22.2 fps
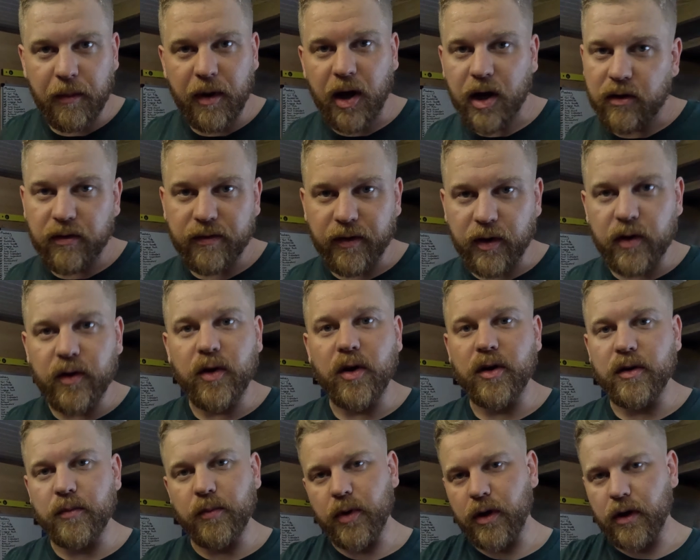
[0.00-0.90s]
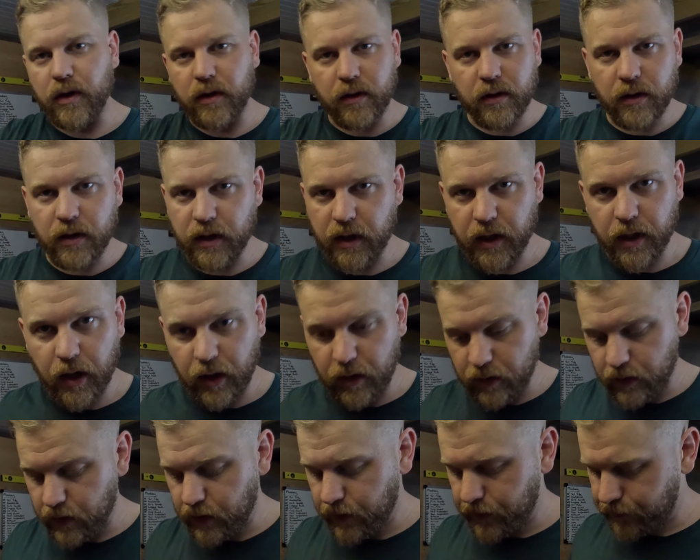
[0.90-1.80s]
microphone on, but you
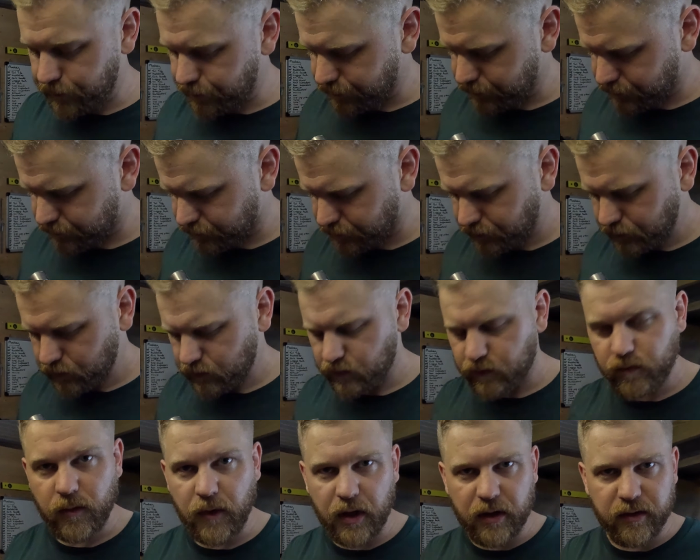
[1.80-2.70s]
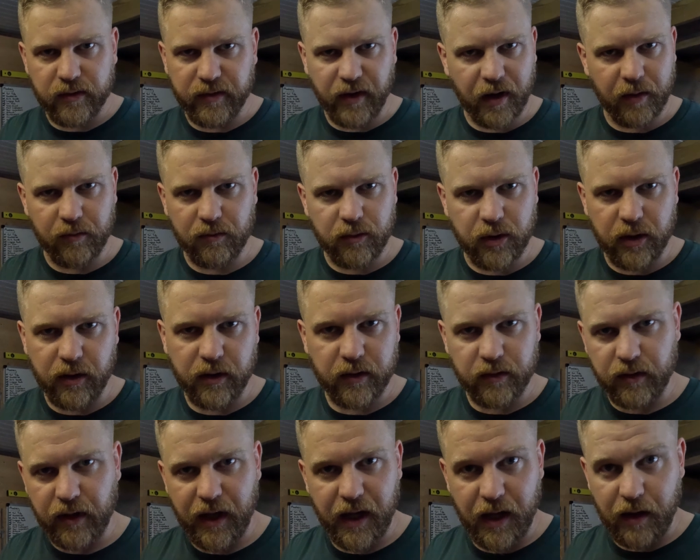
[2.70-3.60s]
know, so you
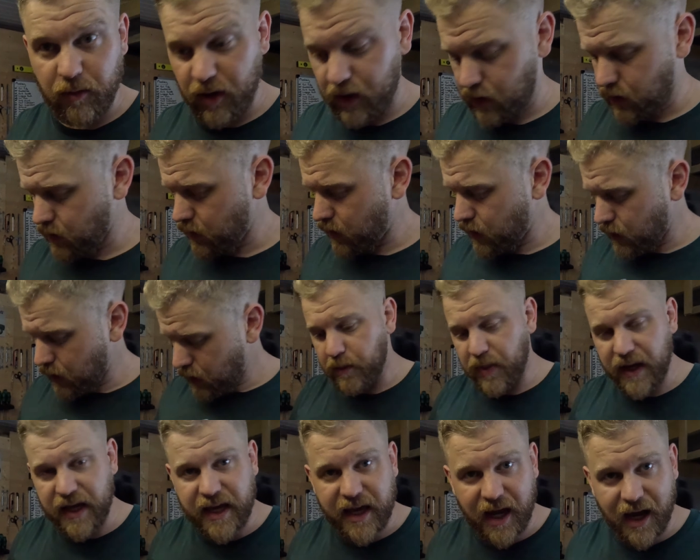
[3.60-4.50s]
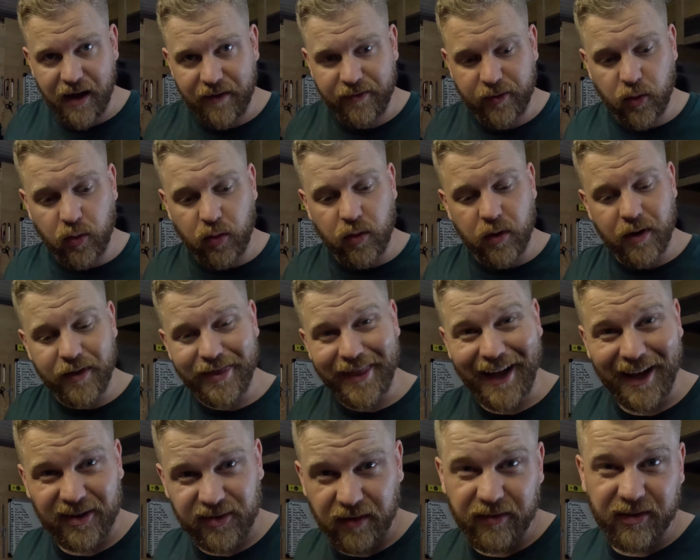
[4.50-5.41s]
can hear me. Be careful,
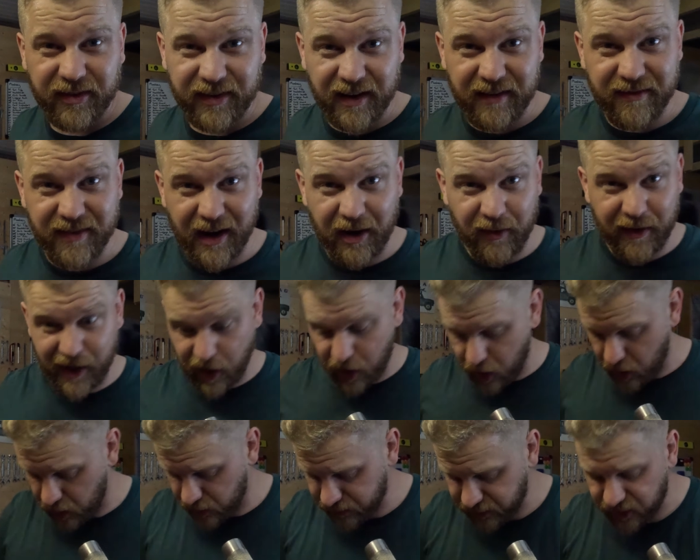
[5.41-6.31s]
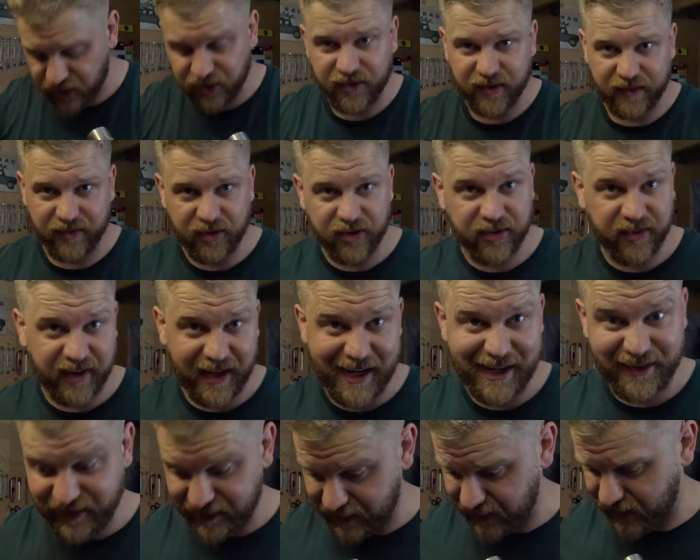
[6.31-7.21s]
that's obviously very hot because you've just
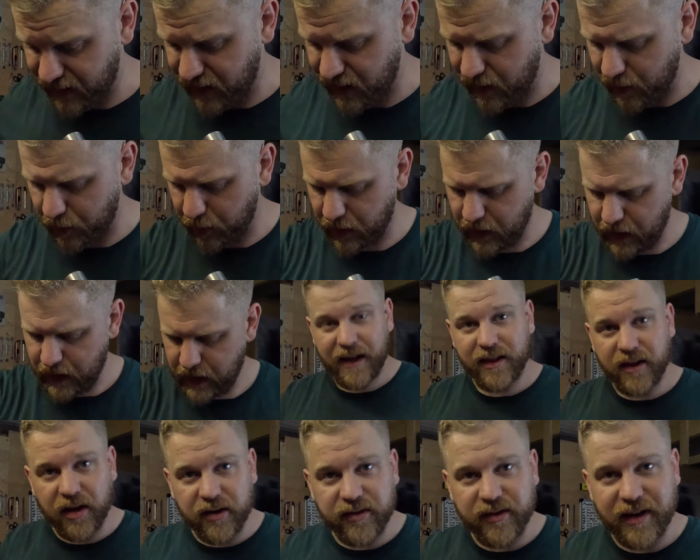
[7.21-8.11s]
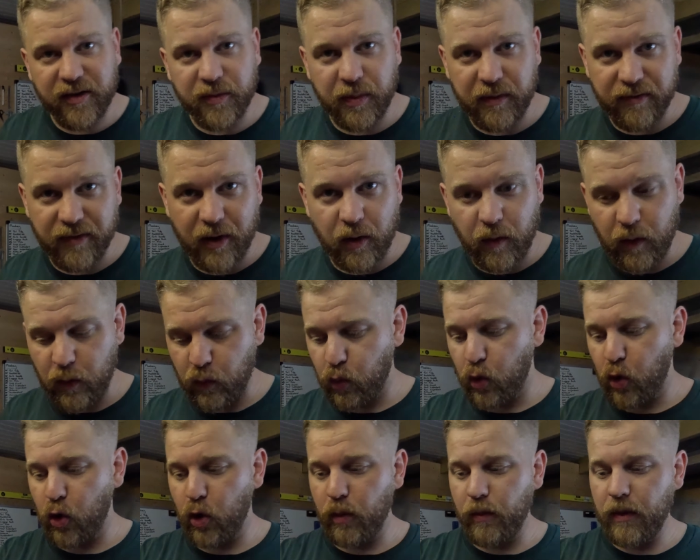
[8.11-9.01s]
heated it up. It does need to be very
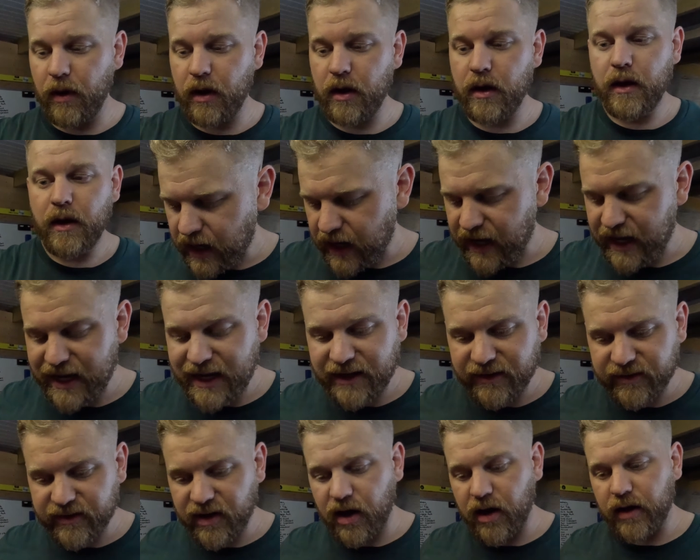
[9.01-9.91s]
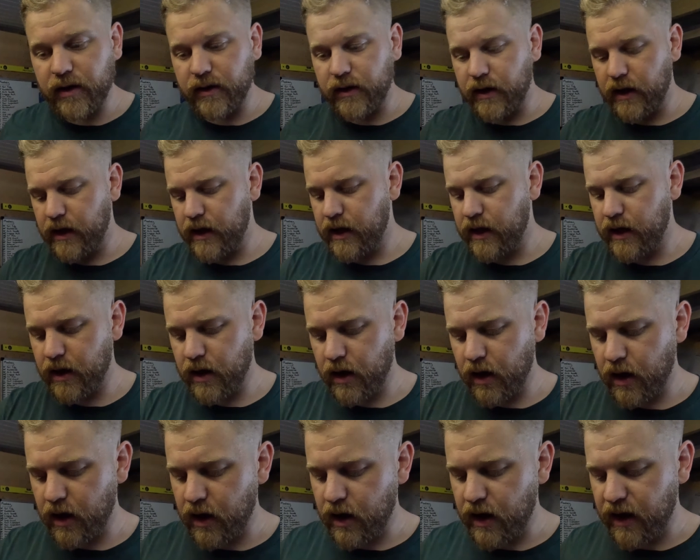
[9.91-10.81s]
warm. A heat gun,
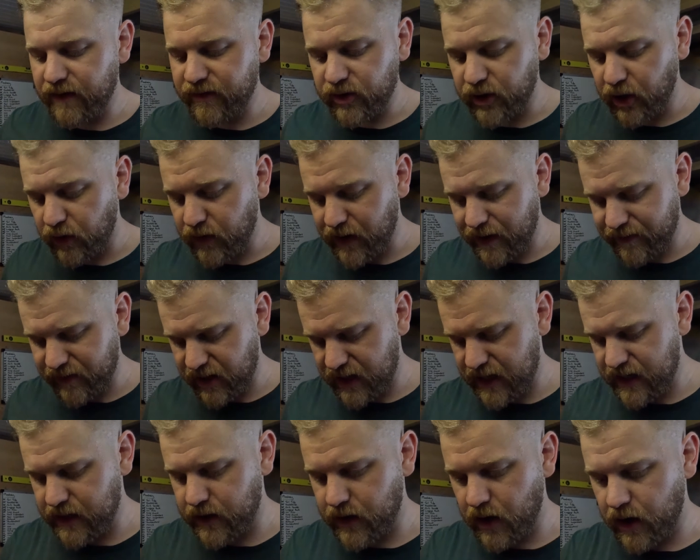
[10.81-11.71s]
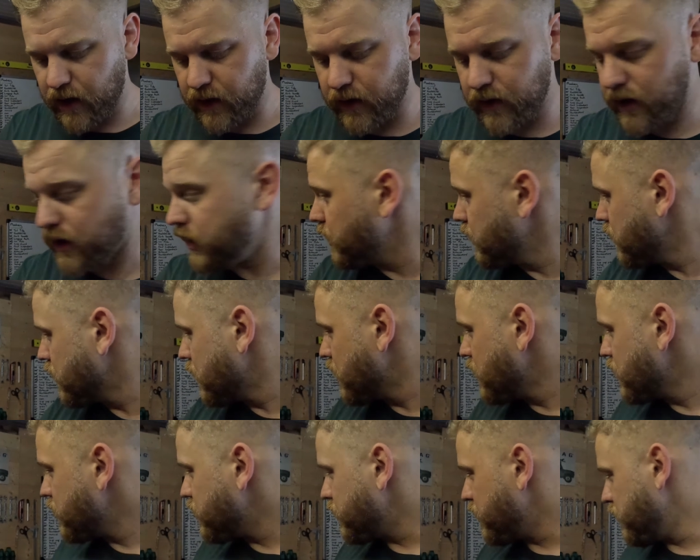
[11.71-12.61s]
if you don't have a heat gun,
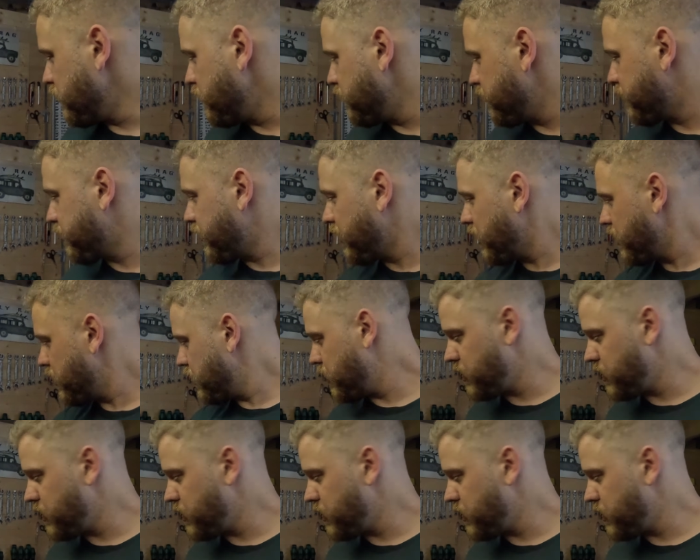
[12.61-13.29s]
I've